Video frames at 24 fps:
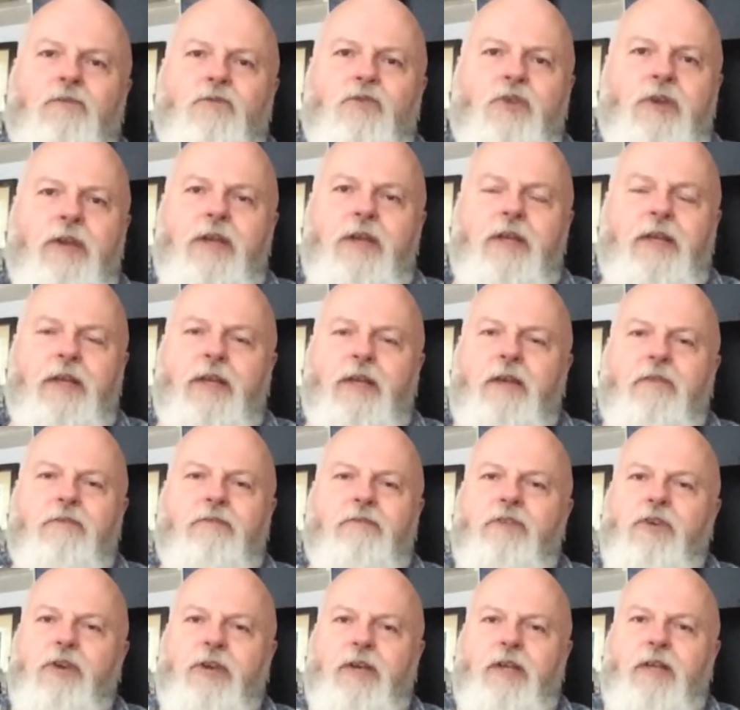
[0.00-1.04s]
Really,
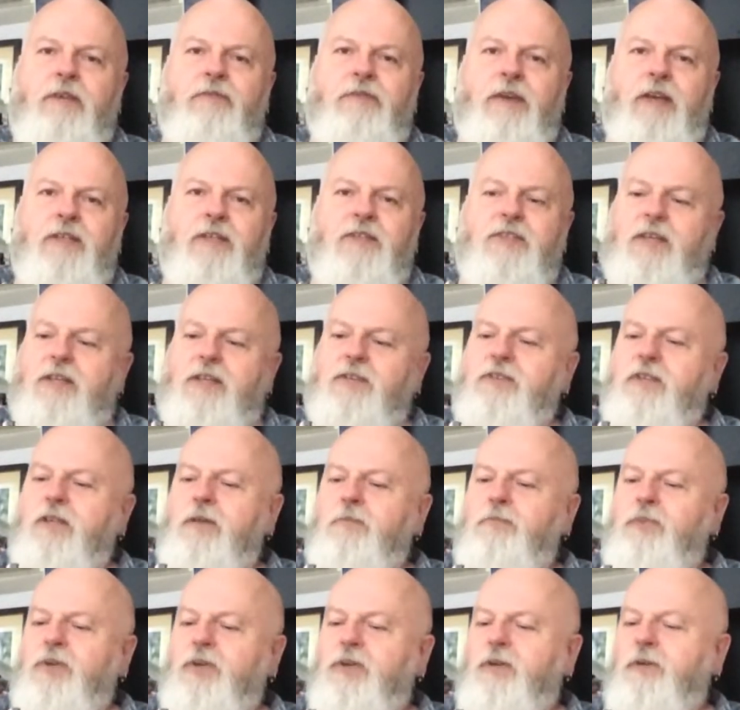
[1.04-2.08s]
really
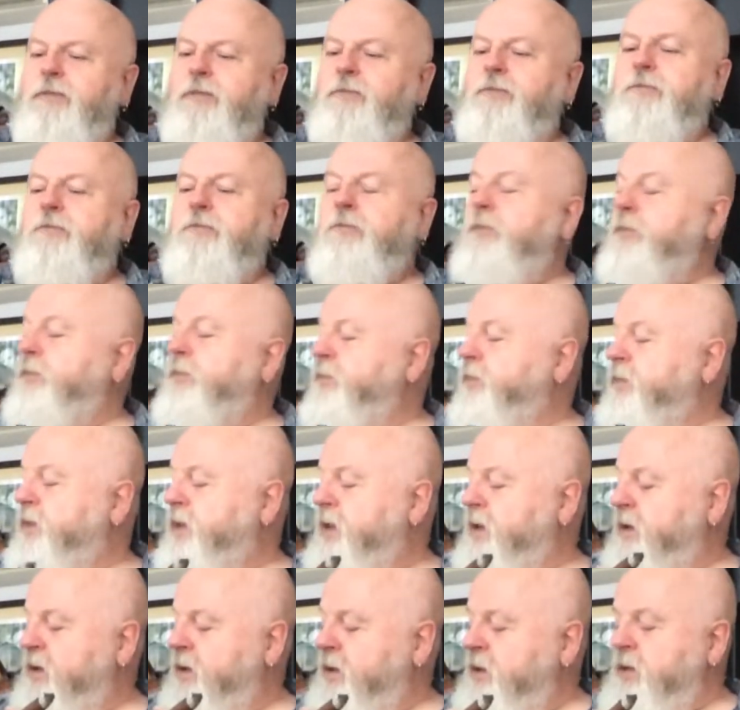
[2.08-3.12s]
fantastic book.
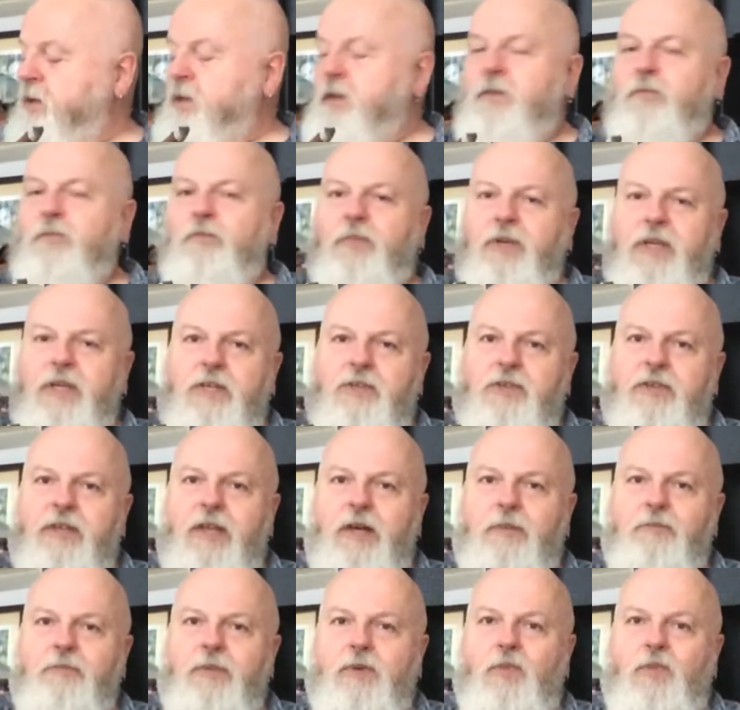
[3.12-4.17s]
But his
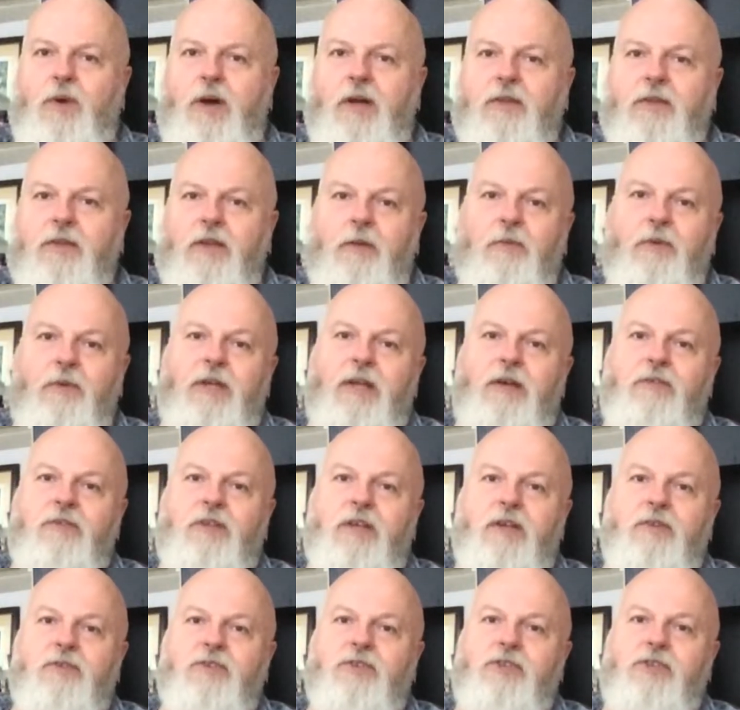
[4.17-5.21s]
number one, I'm going to have
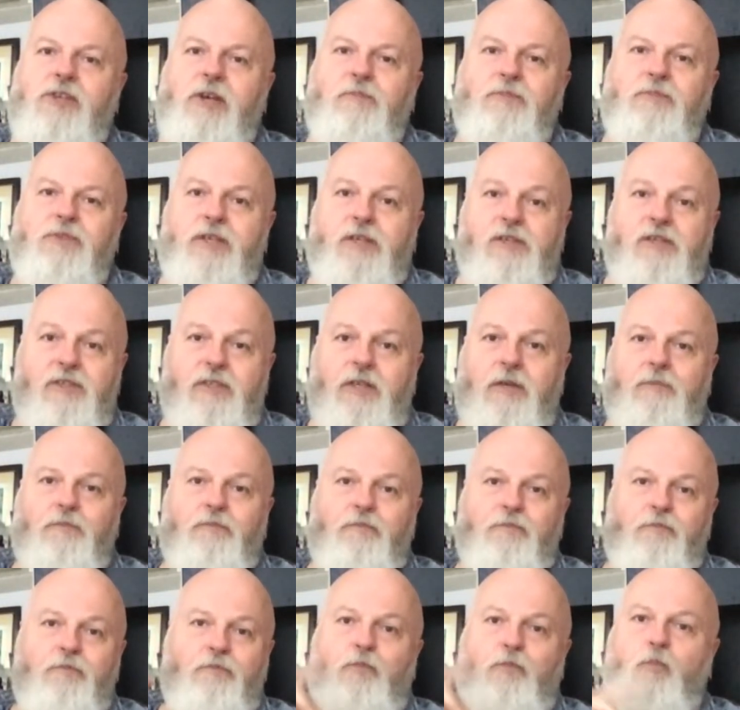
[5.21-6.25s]
to jump to this because I'm
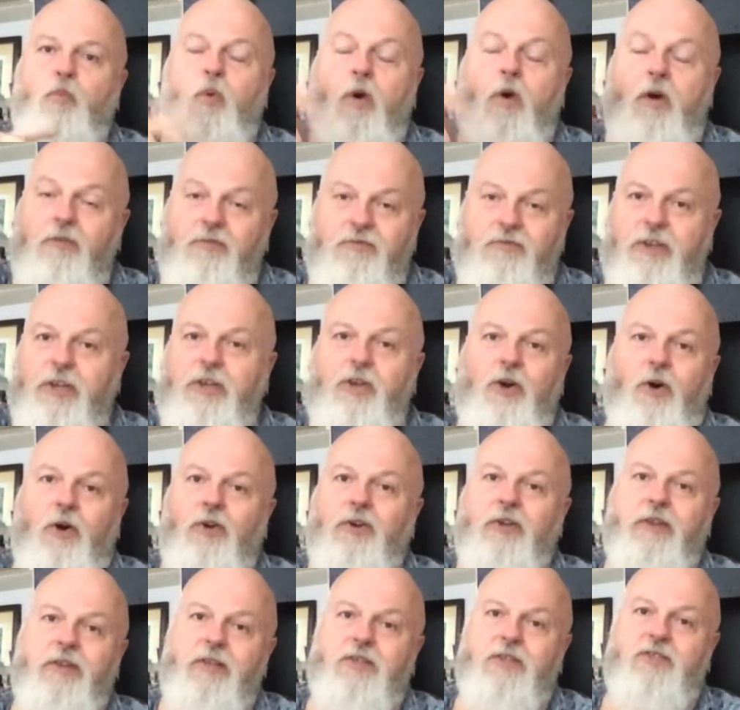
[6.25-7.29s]
waffling
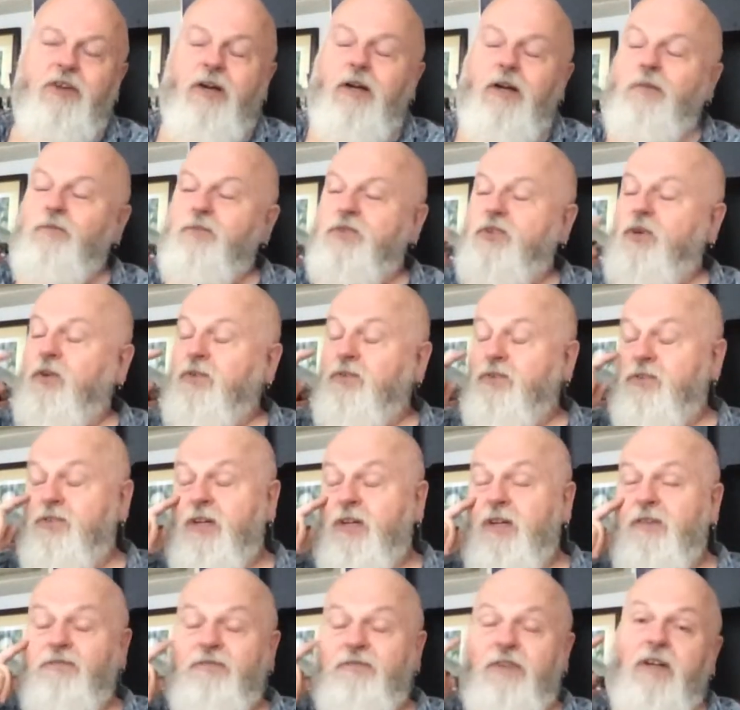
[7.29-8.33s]
on and the time's gone
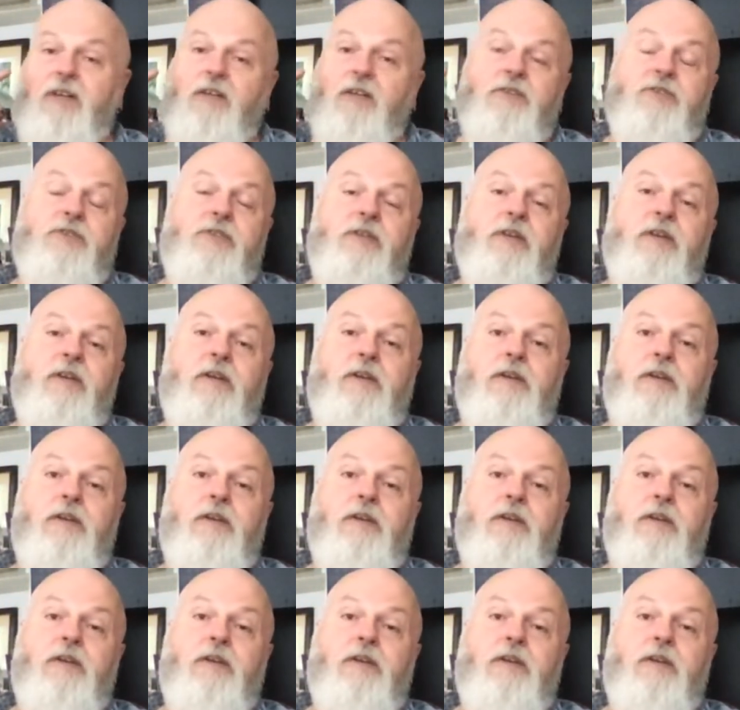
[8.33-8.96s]
so fast.